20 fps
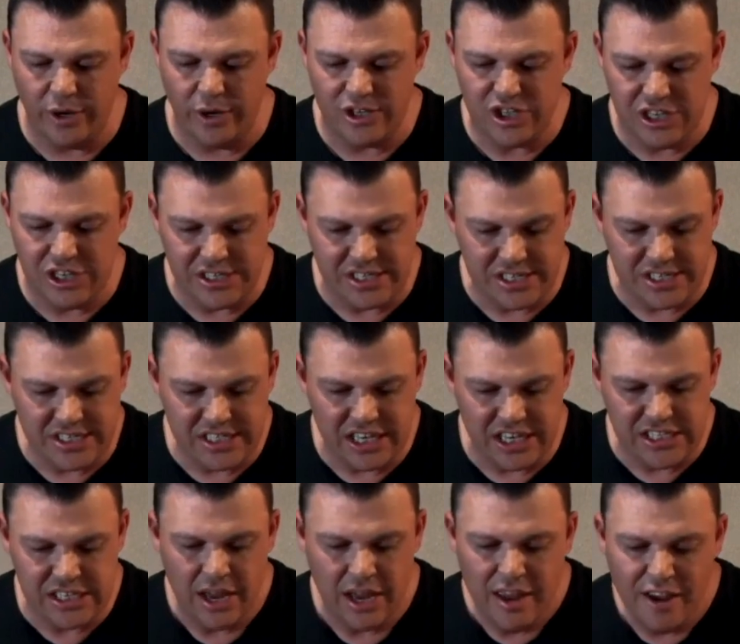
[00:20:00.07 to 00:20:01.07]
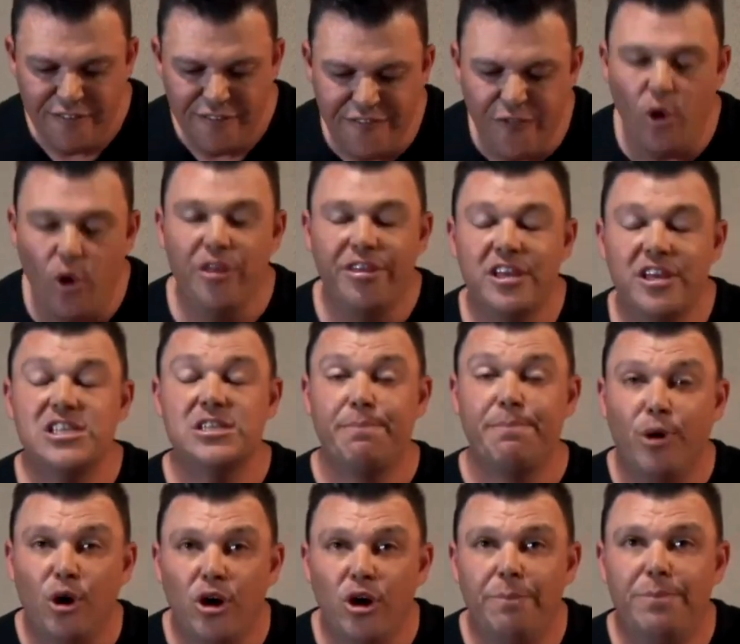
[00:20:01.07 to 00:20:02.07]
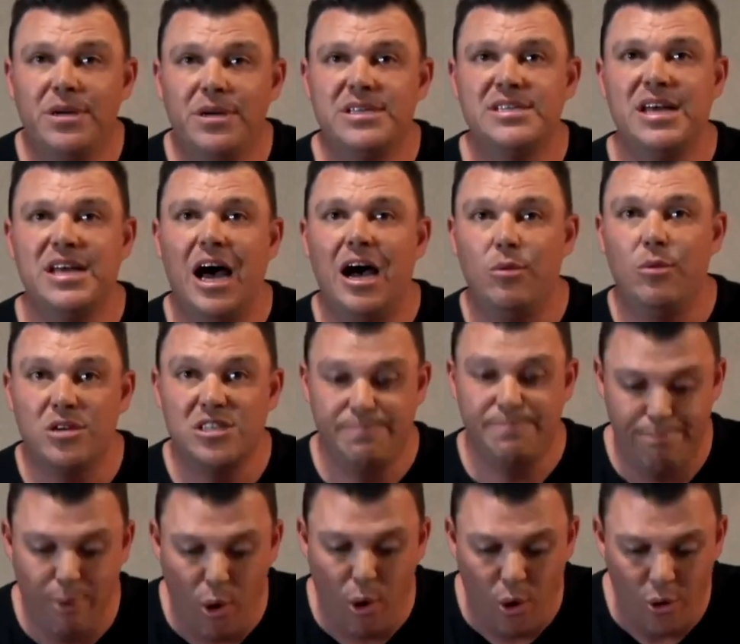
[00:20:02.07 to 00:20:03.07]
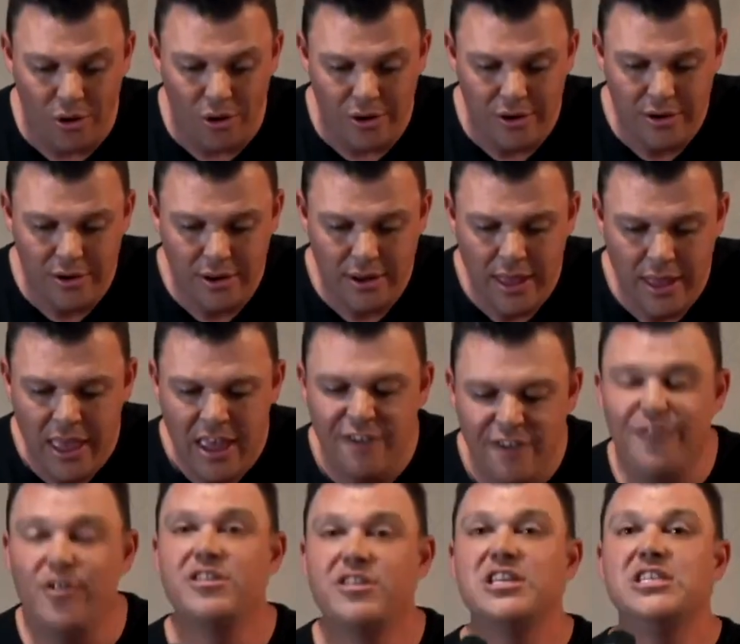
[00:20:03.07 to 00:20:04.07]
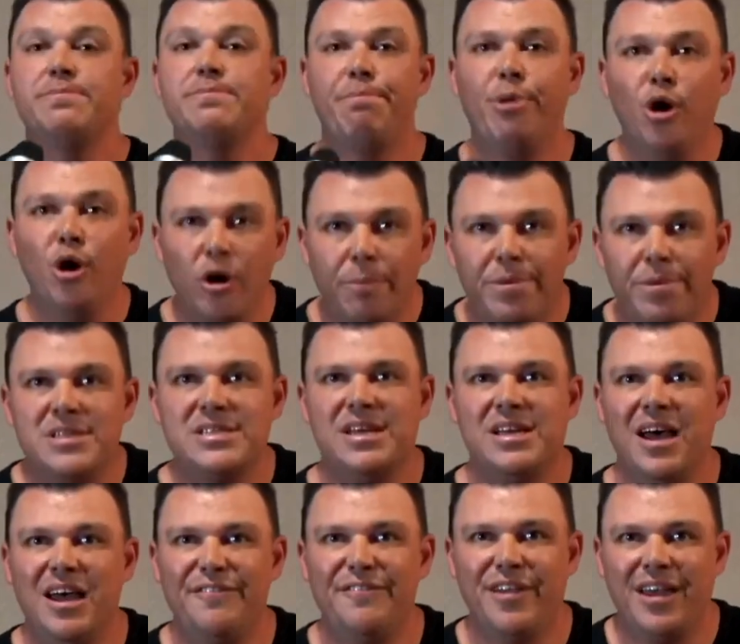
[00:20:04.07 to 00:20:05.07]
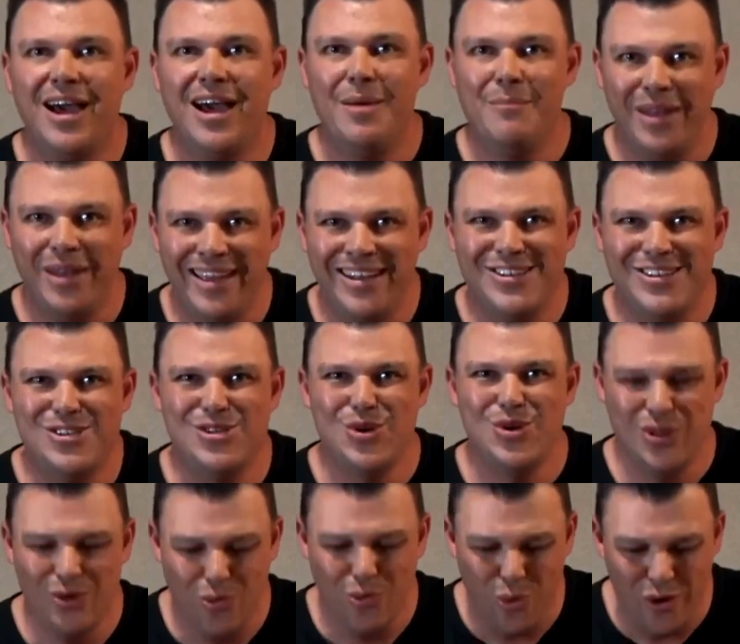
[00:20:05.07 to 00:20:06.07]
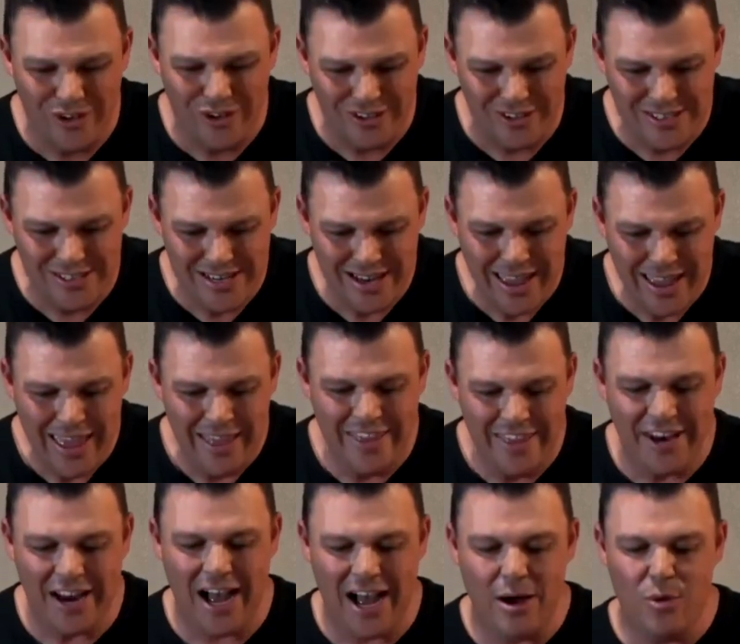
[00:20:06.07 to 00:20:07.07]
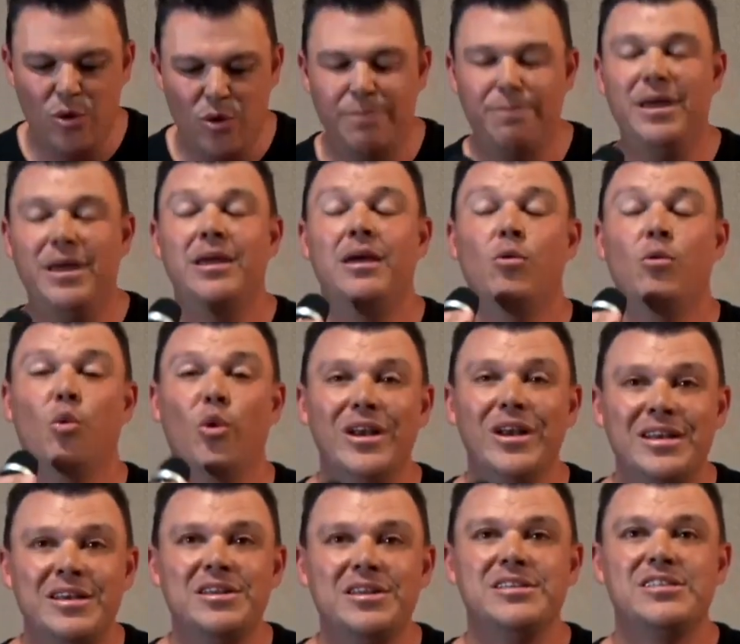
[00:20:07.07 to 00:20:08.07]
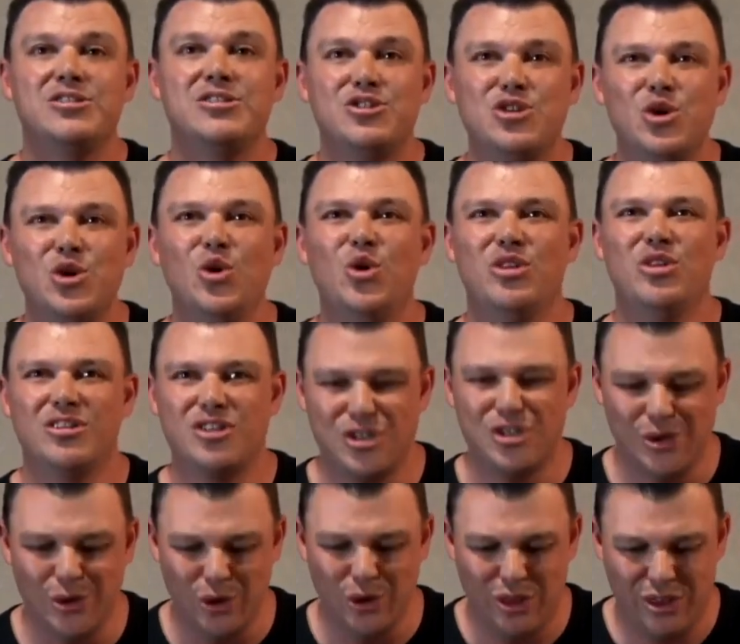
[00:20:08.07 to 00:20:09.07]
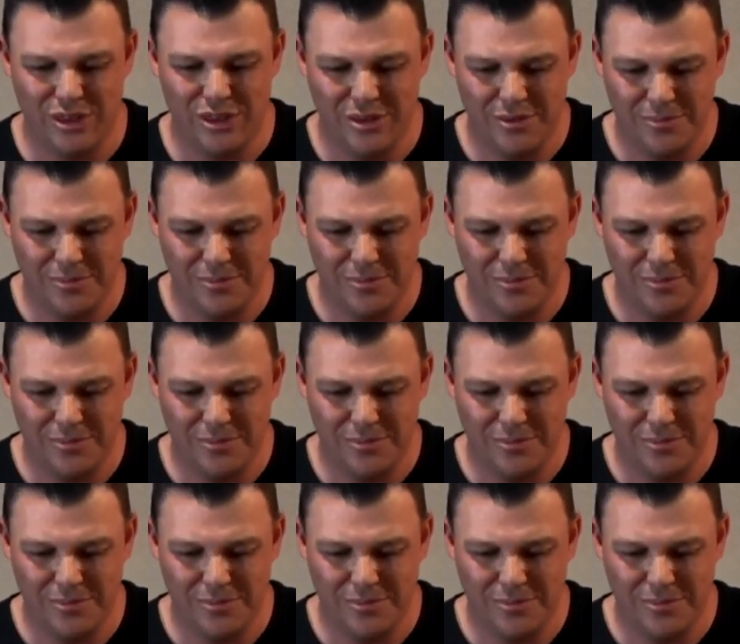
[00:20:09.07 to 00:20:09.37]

Jesus says, "For this purpose I was born. For this purpose I have come into the world, that I would be a witness to the truth."